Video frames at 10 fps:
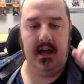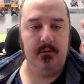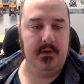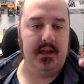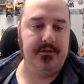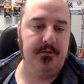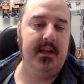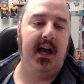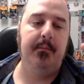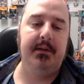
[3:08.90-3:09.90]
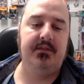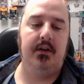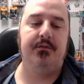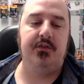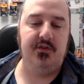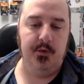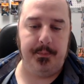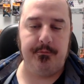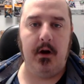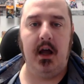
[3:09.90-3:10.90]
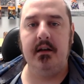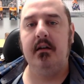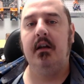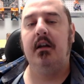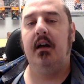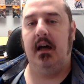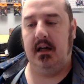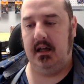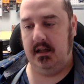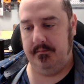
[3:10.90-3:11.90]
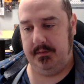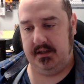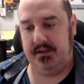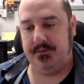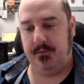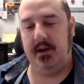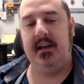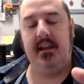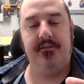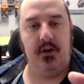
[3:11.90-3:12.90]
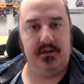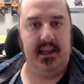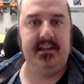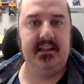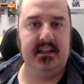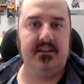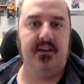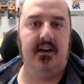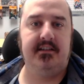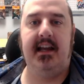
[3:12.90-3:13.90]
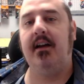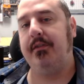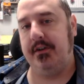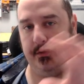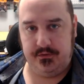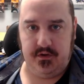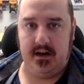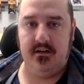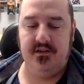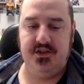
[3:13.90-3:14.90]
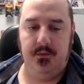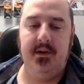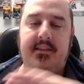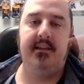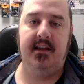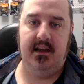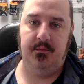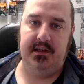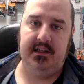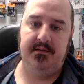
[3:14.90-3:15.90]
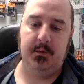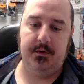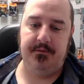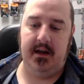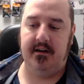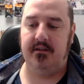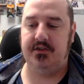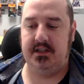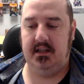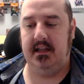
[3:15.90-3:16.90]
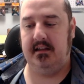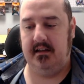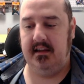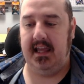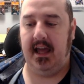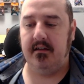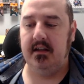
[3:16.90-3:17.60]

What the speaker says: We got 3 copies of Super Rod, because when a Volcanion gets knocked out, there goes fire energy with it, and we need more fire energy, and yeah.